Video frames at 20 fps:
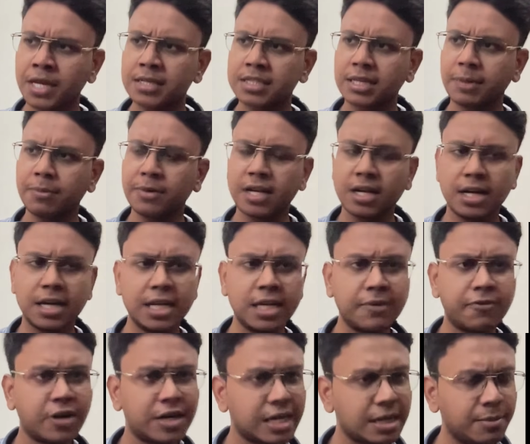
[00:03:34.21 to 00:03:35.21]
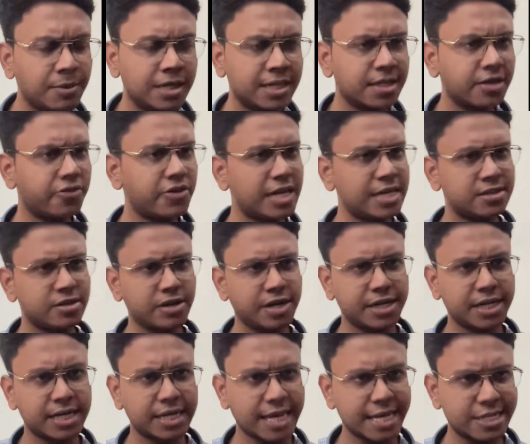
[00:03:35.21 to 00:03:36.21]
Similarly, fundamental rights
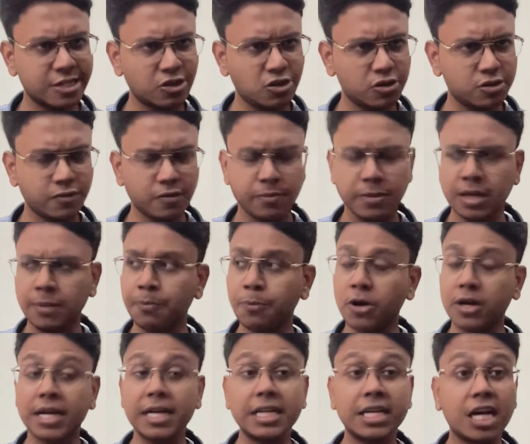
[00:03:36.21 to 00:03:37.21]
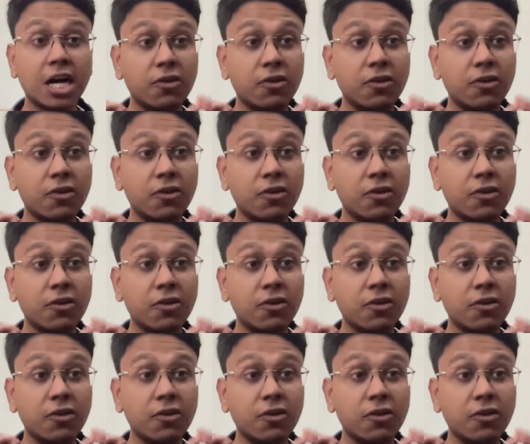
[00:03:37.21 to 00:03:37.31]
related case laws will be important.